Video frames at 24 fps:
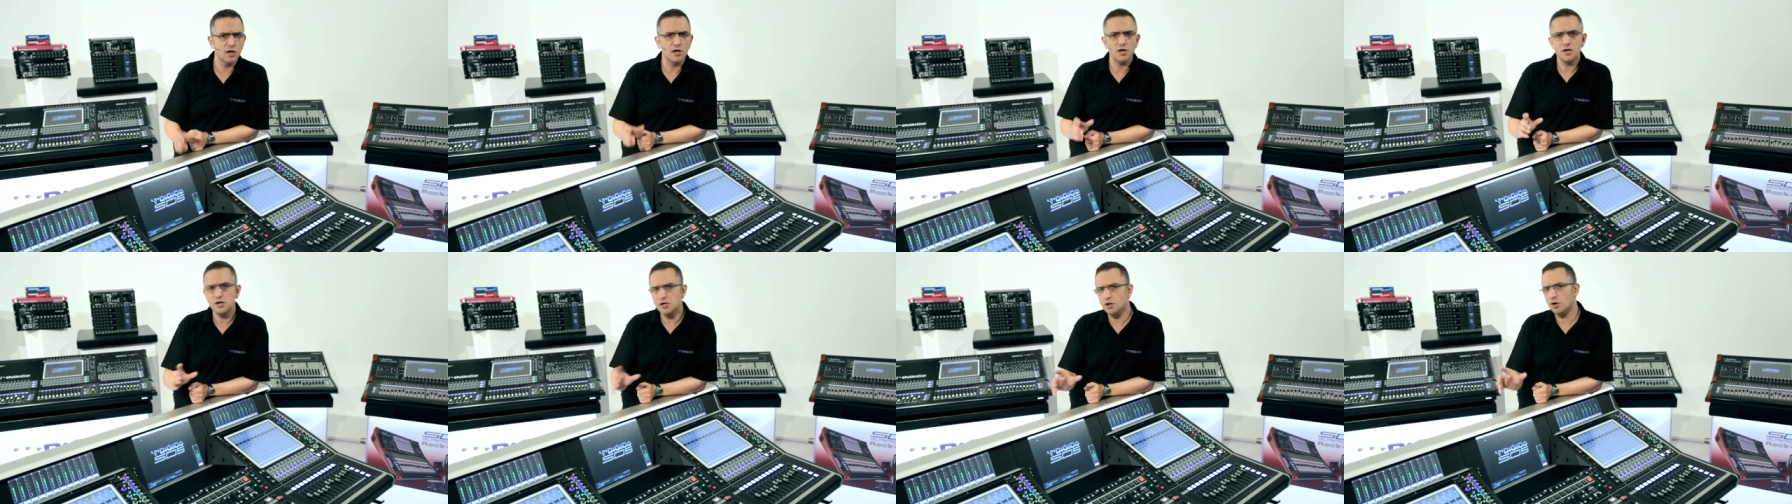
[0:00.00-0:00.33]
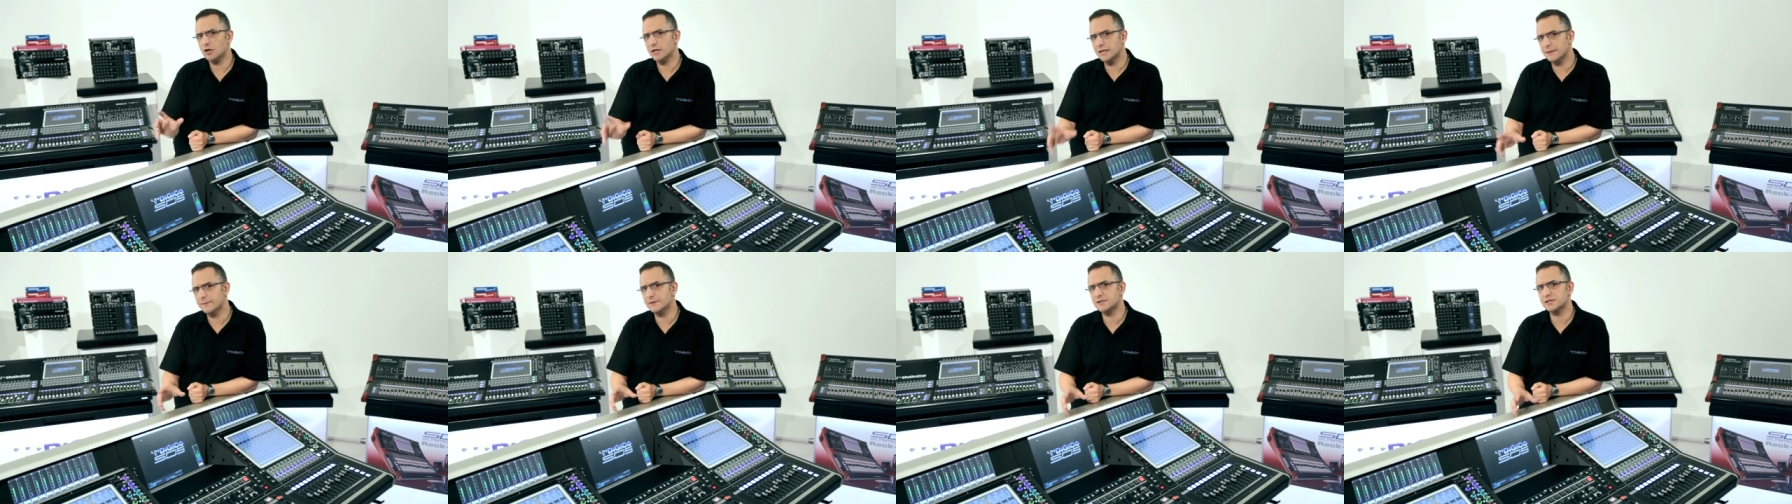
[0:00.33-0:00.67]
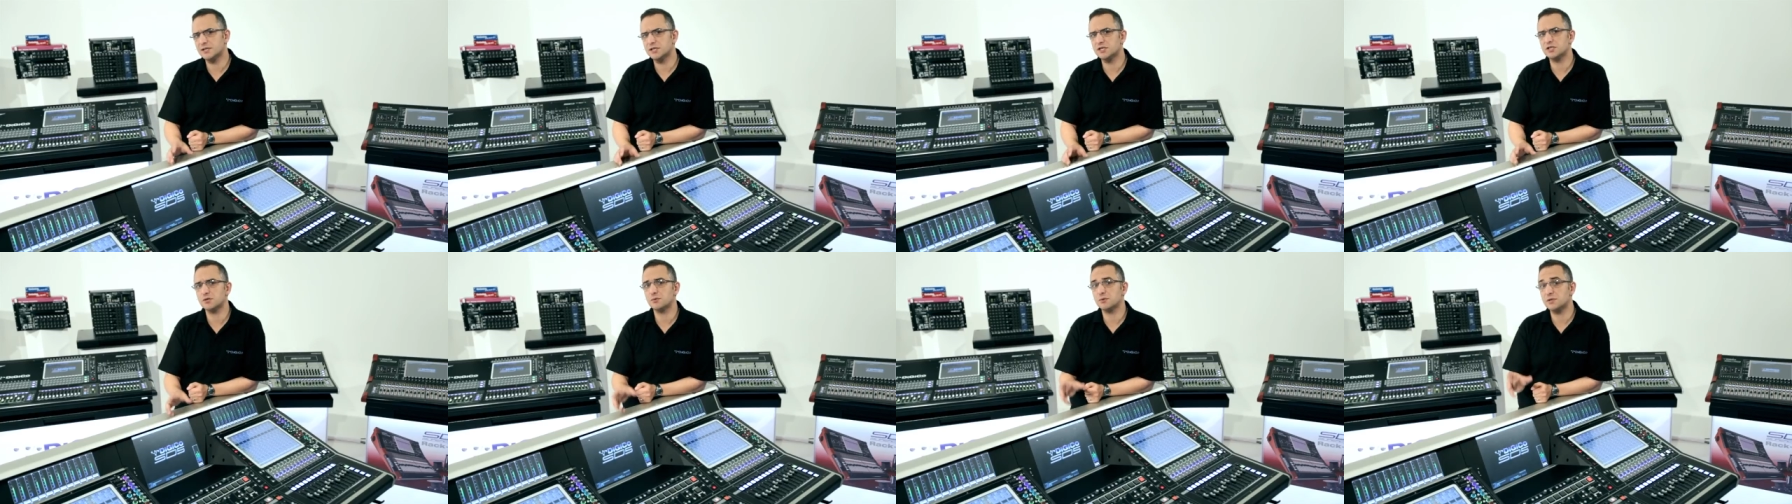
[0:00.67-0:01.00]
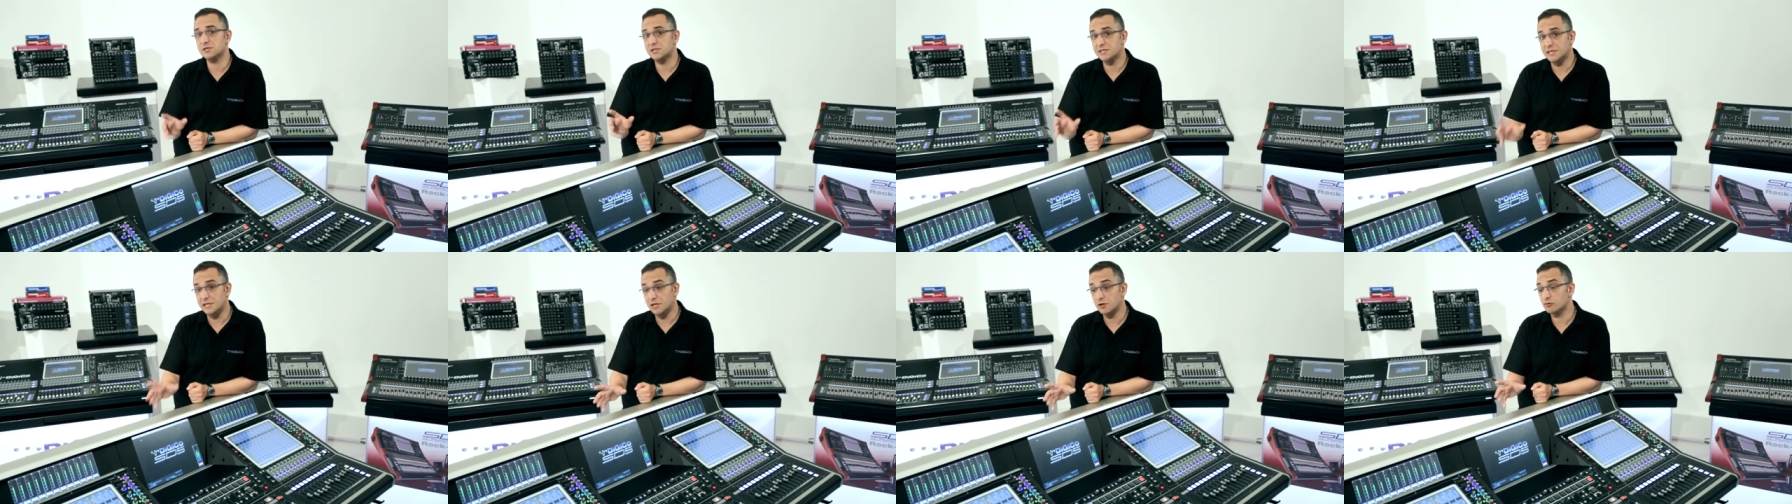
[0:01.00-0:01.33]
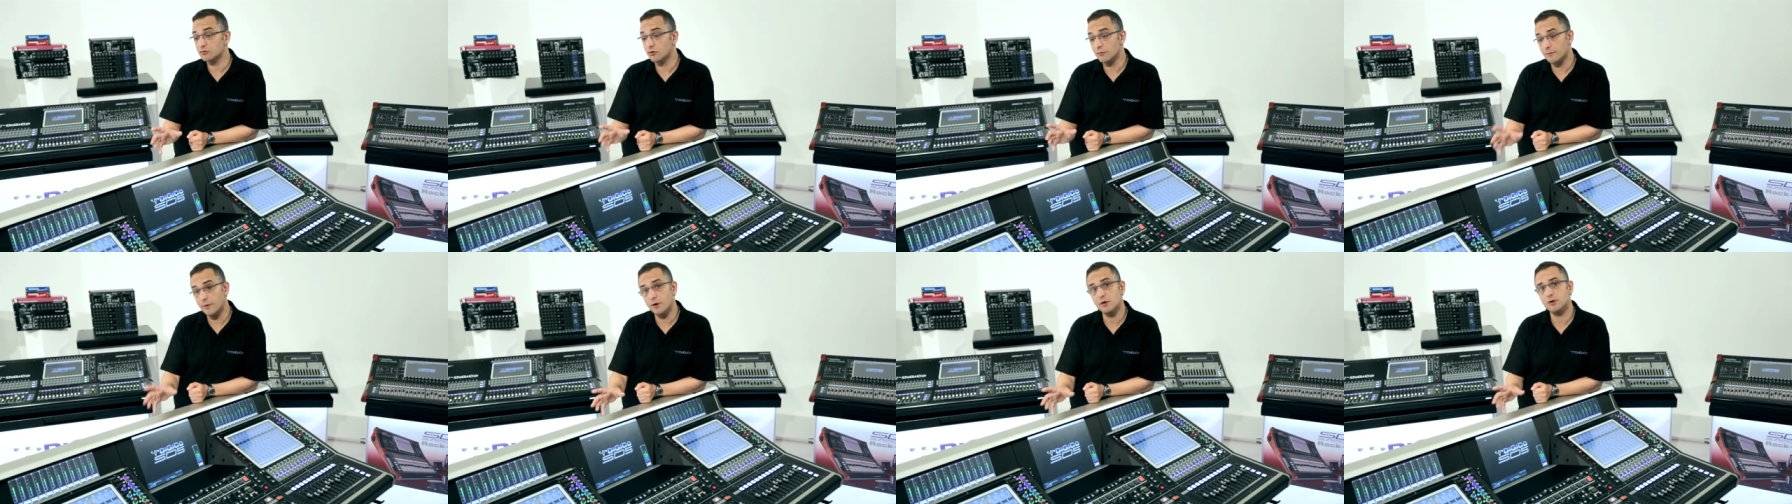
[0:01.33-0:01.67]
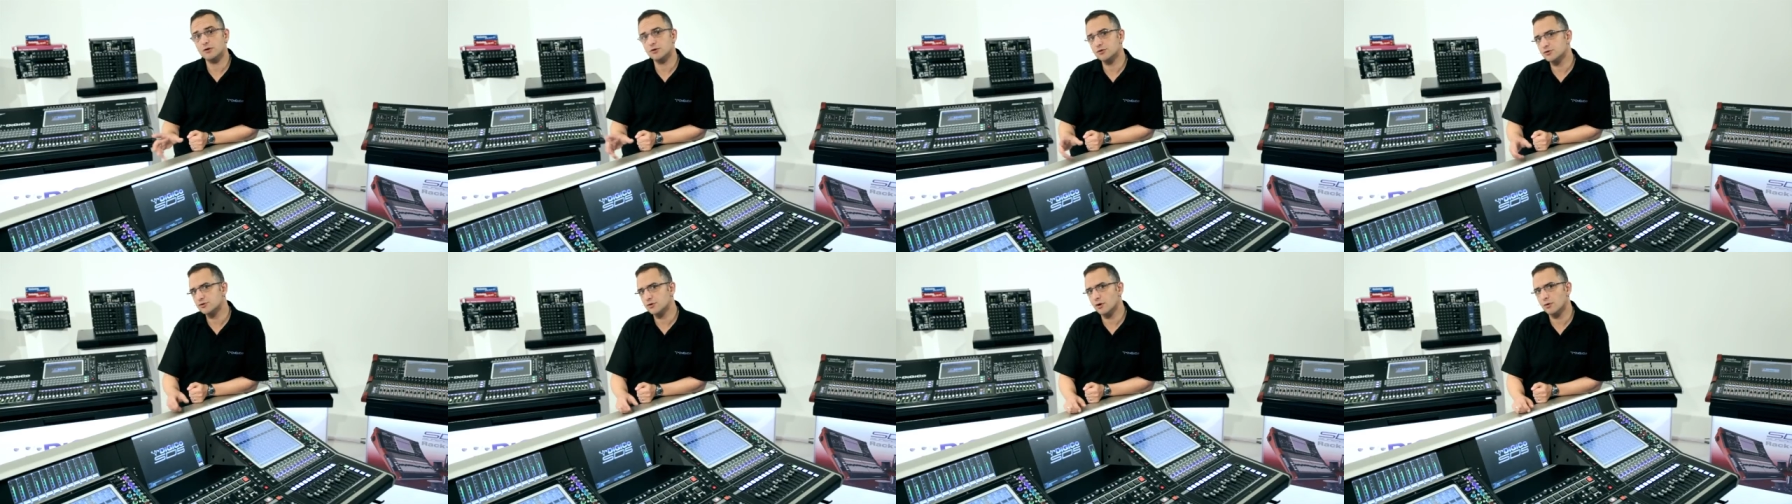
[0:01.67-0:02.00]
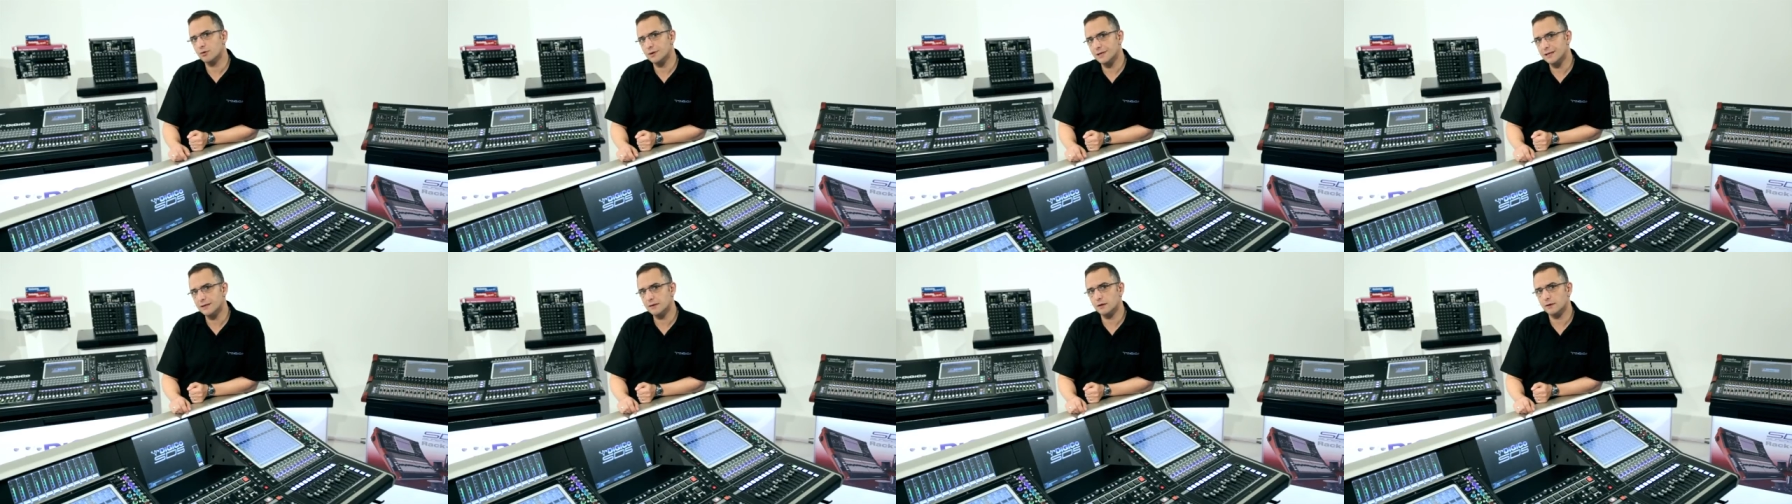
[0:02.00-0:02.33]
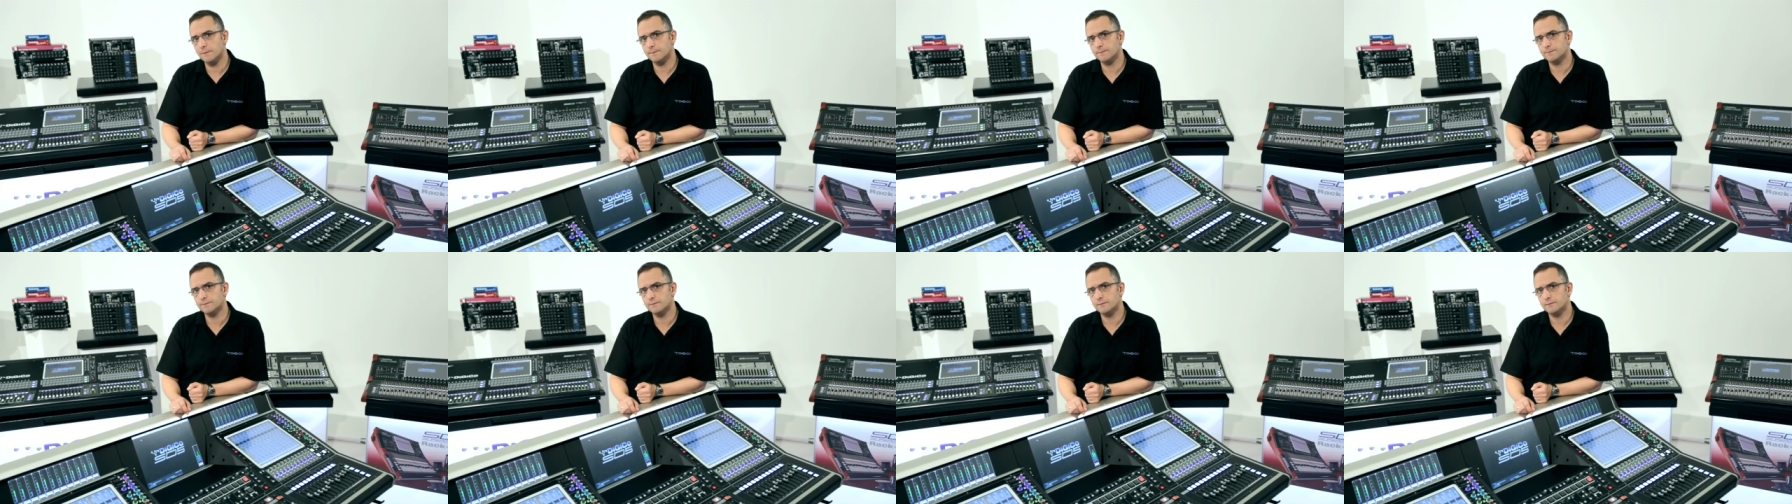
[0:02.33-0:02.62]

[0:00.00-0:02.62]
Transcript: you're not limited to a single remote control either.